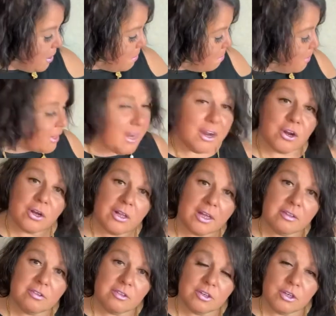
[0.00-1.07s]
But hair
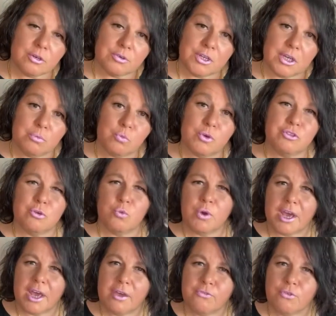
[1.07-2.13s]
cleansing cream was
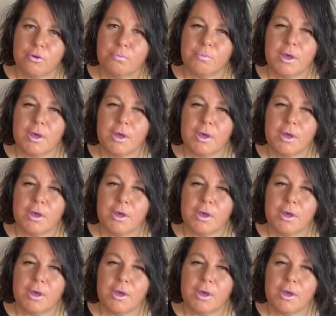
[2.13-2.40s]
away from